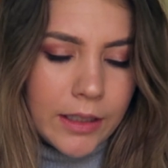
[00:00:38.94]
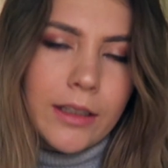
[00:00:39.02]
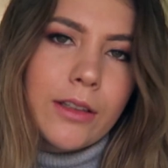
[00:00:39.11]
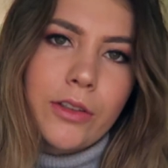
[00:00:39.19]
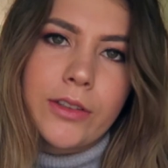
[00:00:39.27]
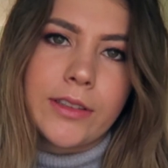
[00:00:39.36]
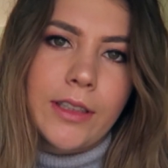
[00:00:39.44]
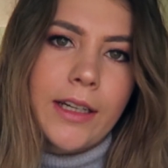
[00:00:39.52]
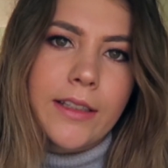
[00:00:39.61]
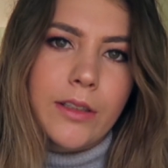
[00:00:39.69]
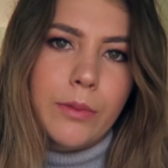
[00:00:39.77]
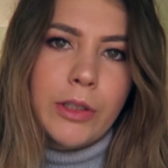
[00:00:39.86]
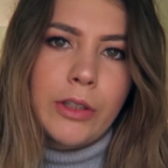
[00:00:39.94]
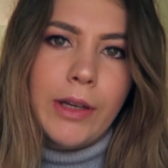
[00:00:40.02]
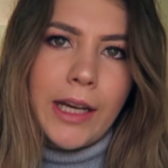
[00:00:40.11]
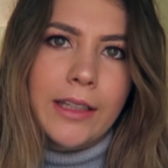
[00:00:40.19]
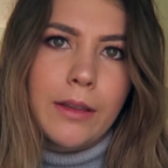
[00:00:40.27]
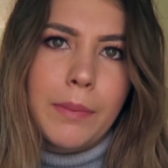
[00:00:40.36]
it looks nicer when you
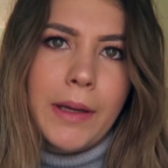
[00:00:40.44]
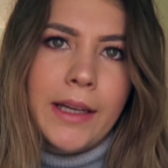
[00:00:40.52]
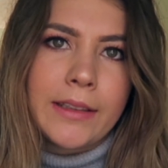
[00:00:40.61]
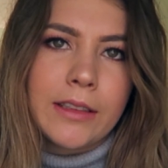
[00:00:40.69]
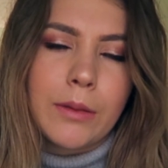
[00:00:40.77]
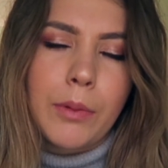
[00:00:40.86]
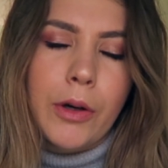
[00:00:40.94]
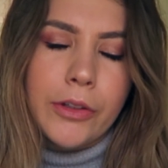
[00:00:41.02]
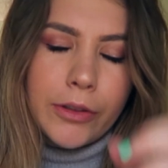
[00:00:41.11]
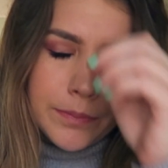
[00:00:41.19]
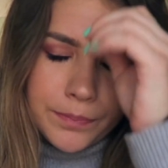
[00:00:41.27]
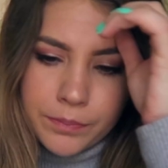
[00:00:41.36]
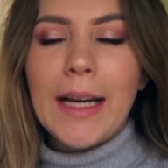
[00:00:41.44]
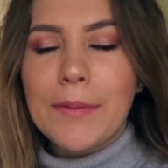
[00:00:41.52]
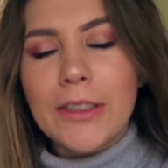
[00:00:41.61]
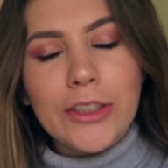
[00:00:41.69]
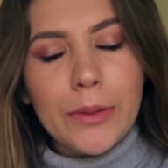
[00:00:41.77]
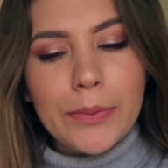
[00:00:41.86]
add the band at the bottom. I'm
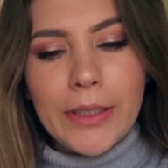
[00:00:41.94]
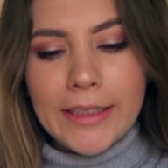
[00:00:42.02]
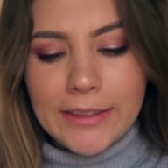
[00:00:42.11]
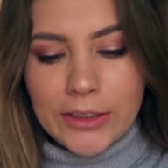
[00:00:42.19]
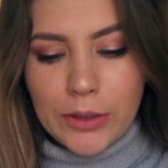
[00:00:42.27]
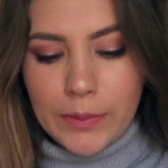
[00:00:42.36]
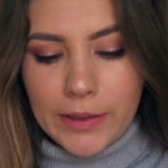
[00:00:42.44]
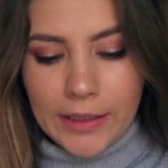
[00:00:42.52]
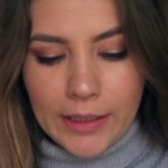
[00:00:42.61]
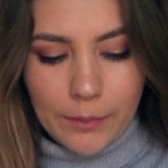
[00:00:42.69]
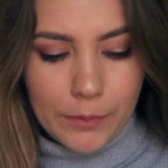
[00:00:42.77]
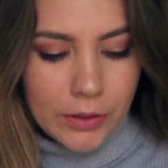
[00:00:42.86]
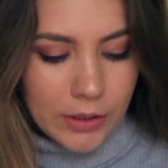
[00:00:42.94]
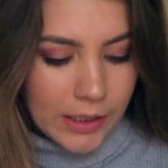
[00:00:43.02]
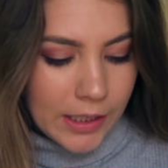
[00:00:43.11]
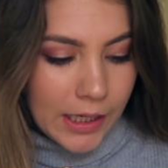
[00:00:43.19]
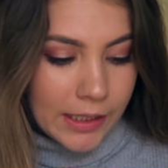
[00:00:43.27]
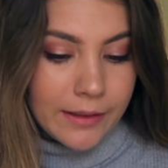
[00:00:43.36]
gonna jump right into it and I'm gonna
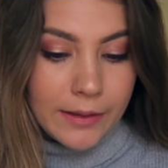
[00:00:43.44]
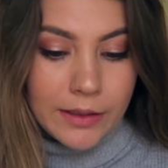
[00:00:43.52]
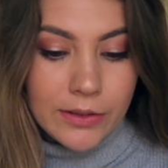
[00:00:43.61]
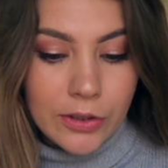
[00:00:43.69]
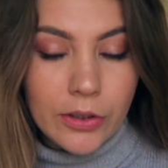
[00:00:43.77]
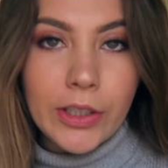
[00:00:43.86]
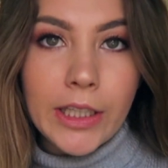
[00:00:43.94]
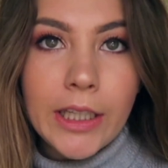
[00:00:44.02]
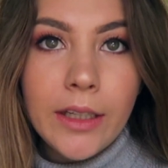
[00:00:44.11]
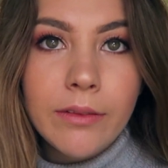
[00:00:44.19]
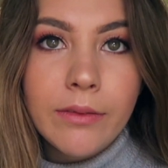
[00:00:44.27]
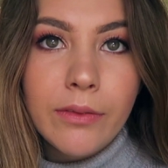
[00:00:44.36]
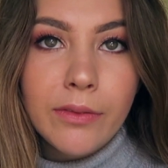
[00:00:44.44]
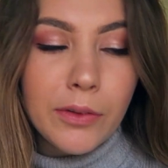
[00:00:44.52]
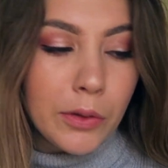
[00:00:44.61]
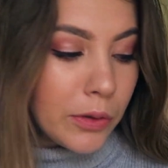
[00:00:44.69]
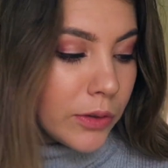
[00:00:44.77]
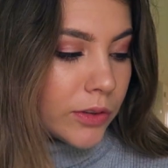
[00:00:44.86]
cut this hoodie
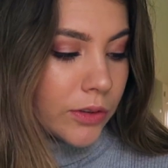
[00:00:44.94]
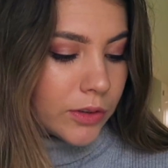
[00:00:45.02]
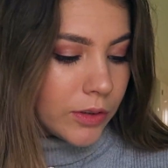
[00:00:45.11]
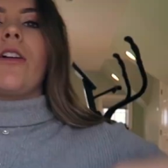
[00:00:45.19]
first.